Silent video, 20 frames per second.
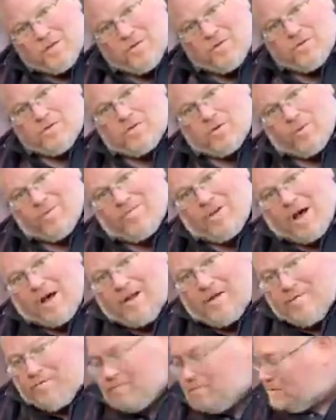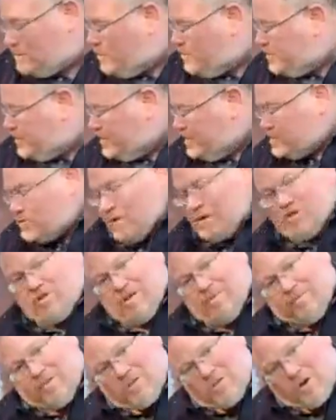So we've got them loaded into our
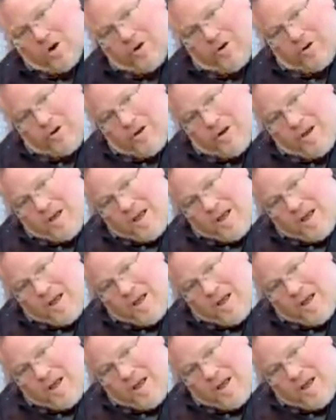chimney starter,